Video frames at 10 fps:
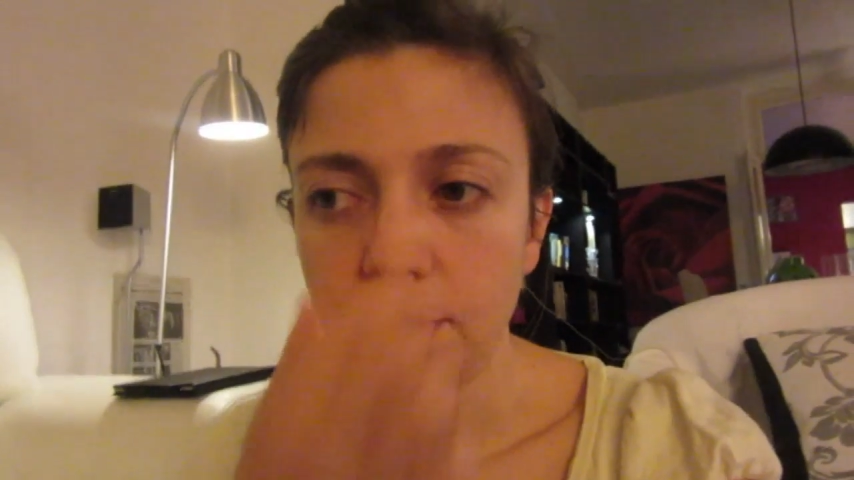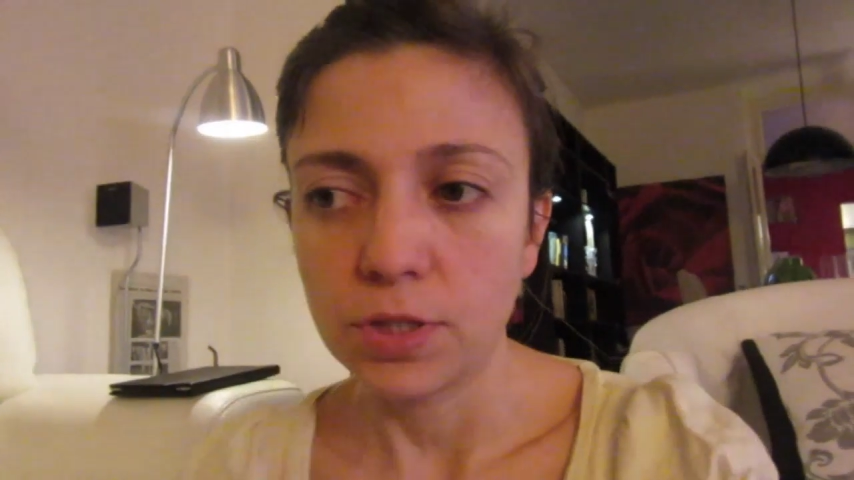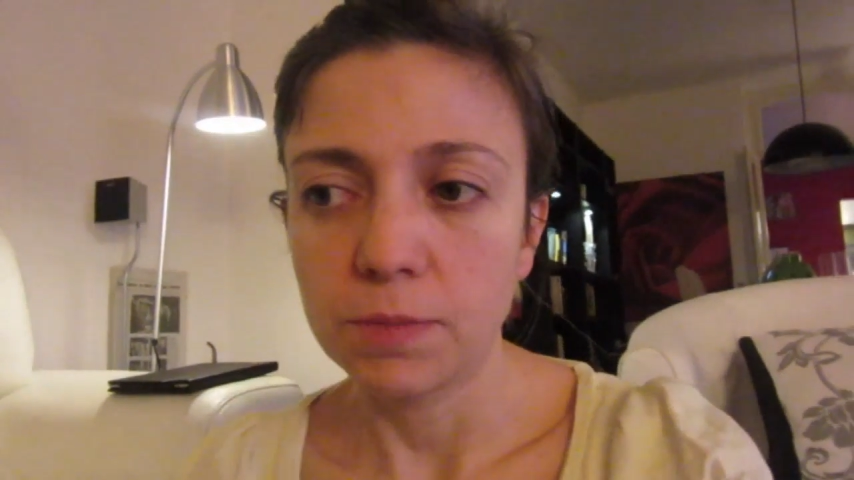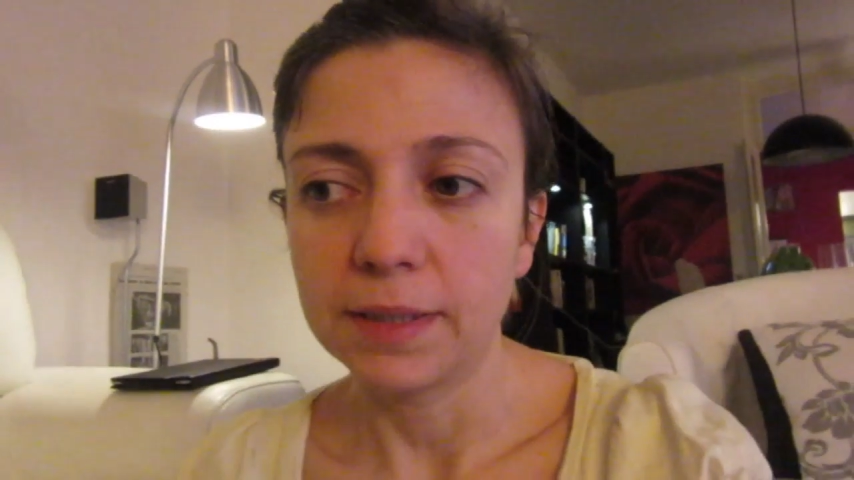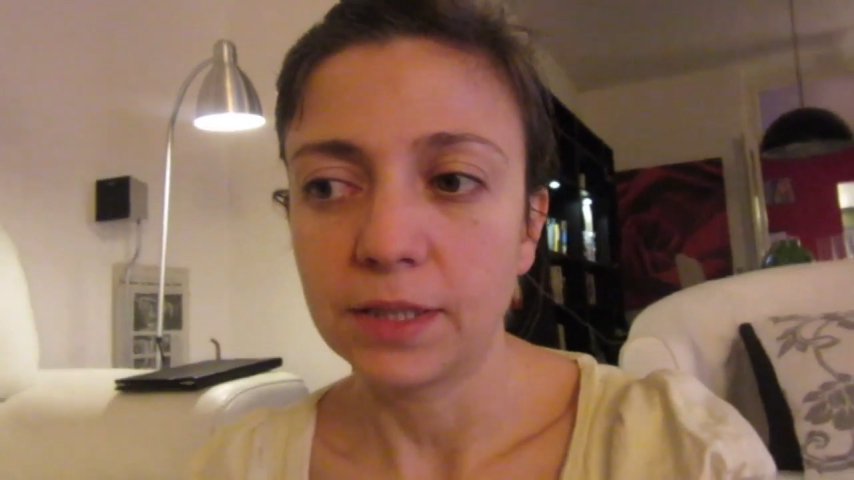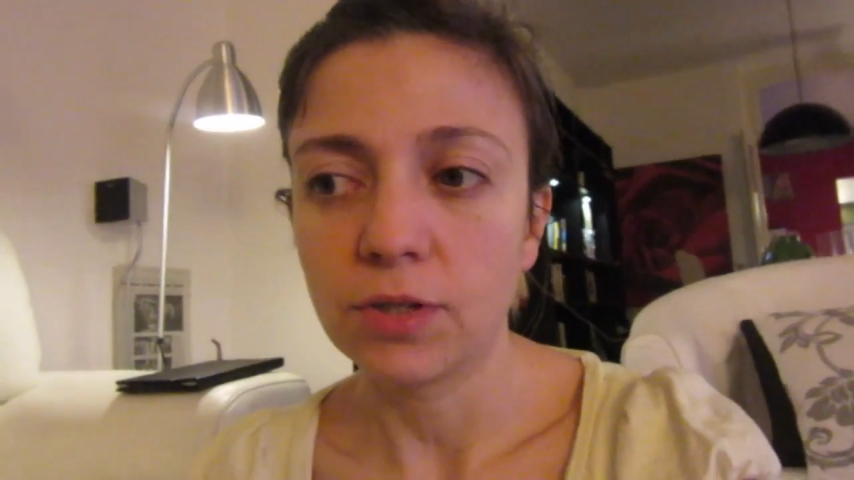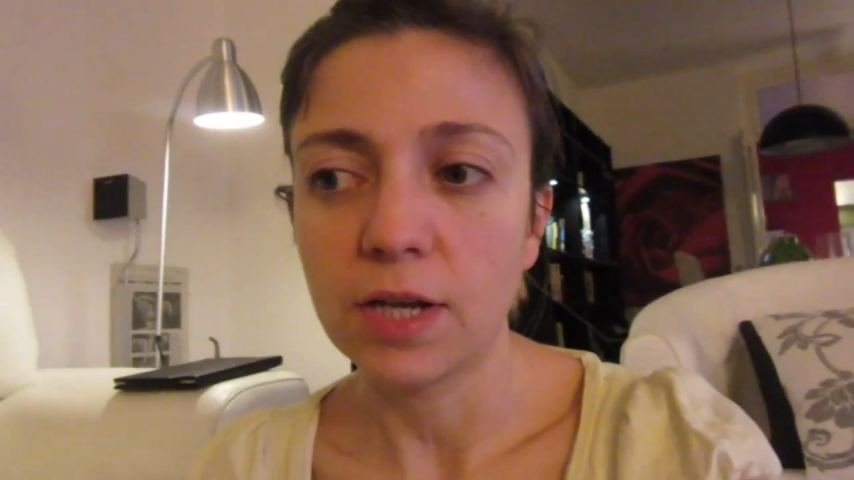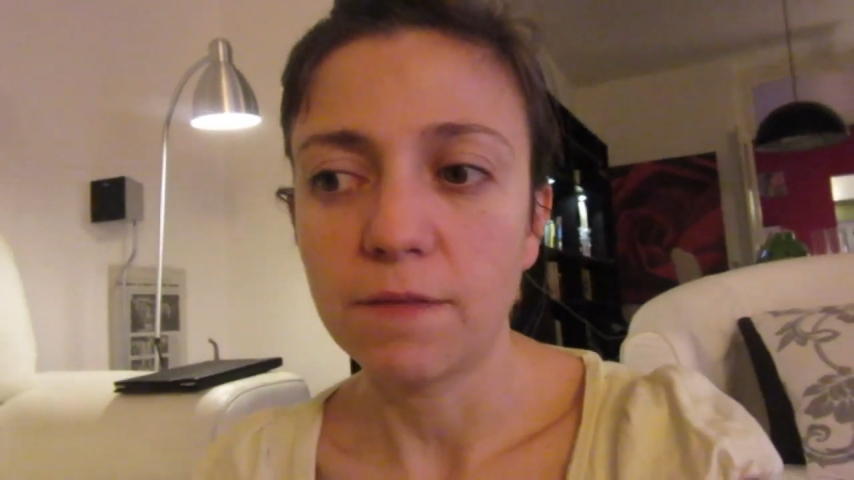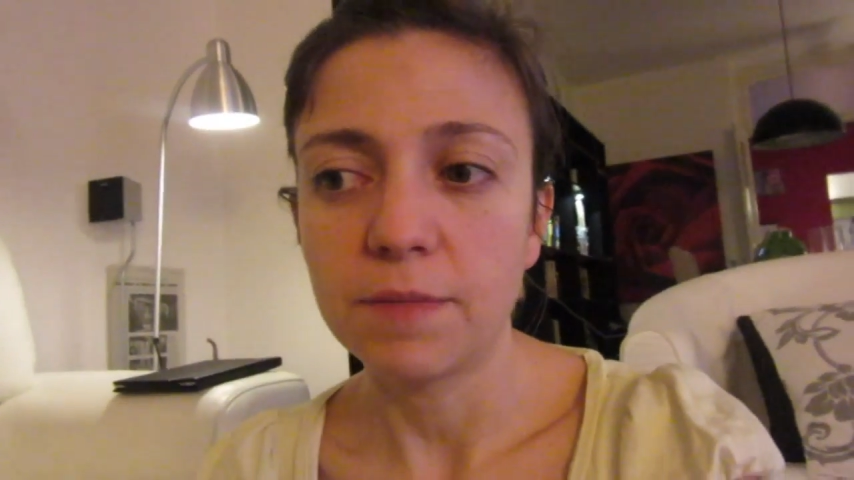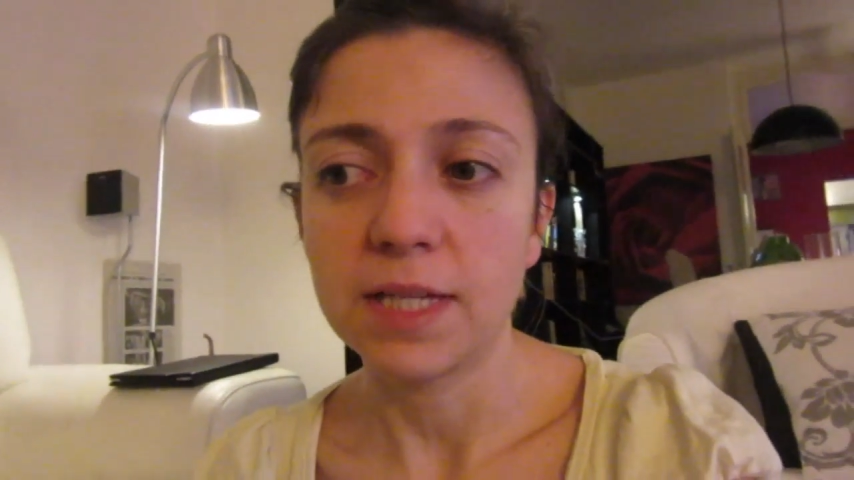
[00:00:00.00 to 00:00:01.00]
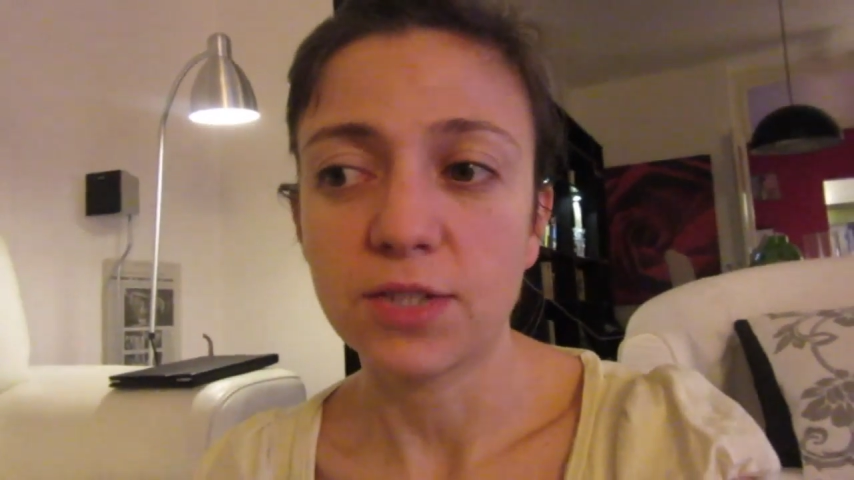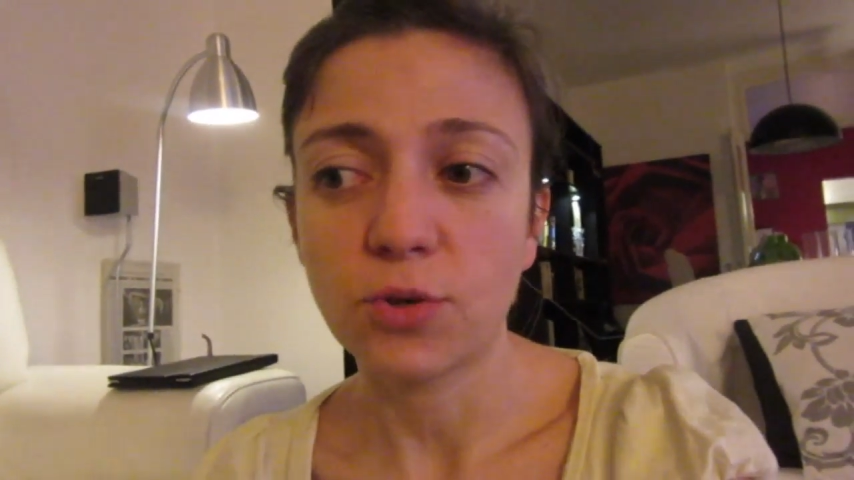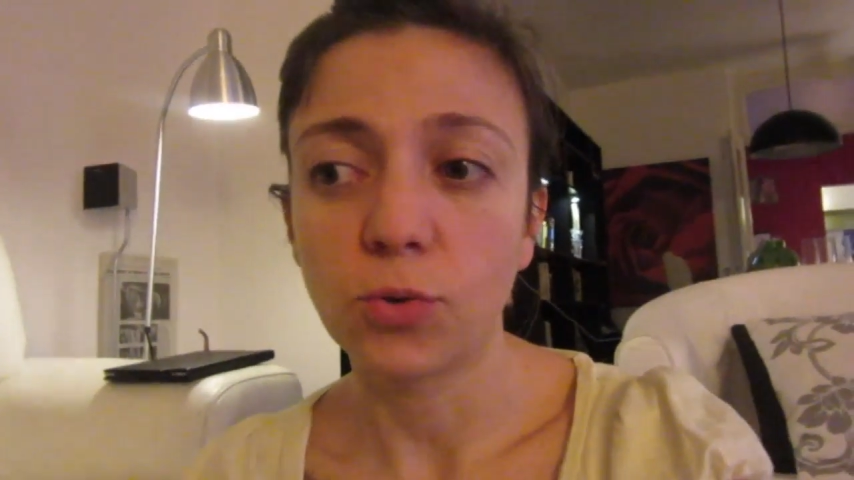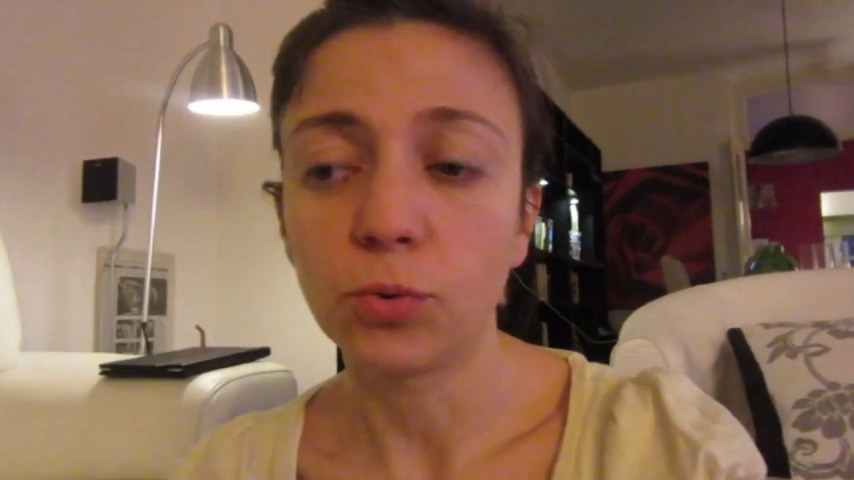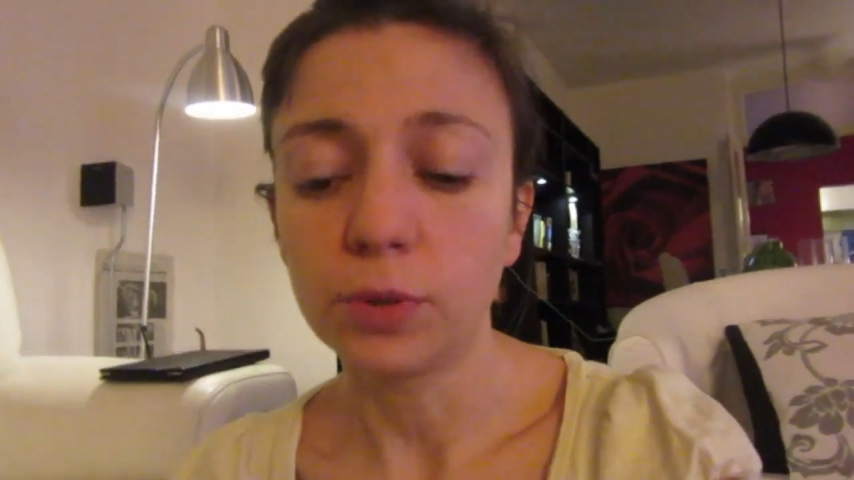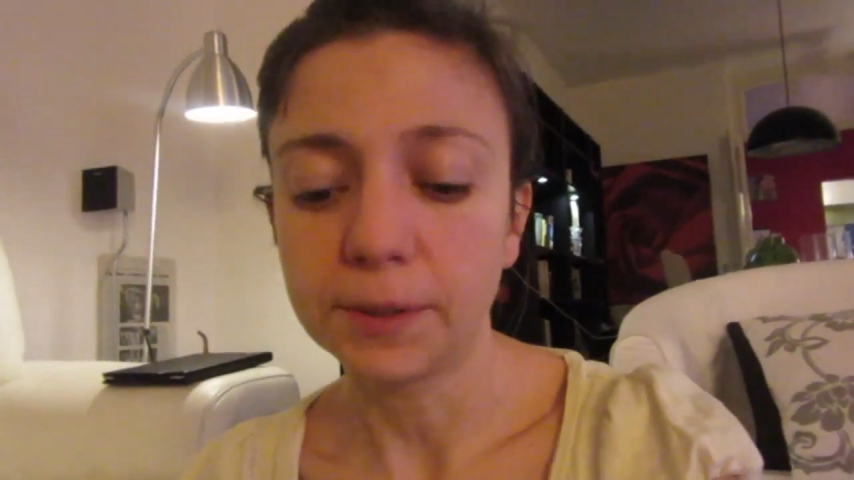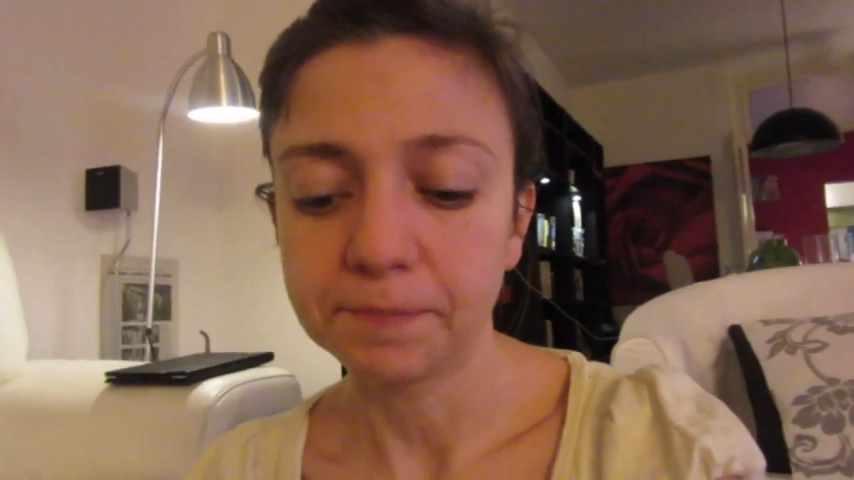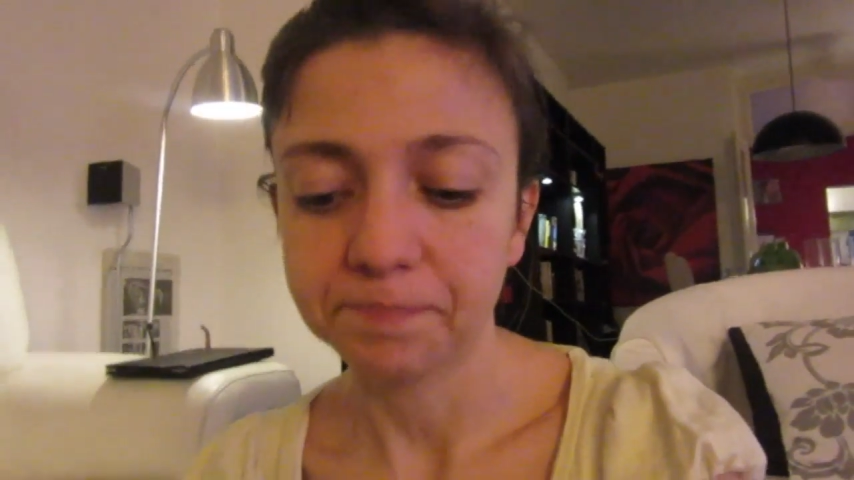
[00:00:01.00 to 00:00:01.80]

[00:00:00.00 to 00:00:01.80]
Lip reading: because Mateo gave me his cold,